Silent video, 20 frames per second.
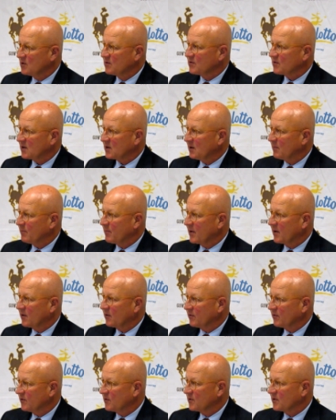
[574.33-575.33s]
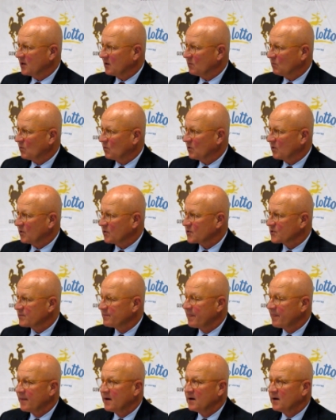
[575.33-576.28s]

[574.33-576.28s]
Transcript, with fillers: You either get better or you get worse.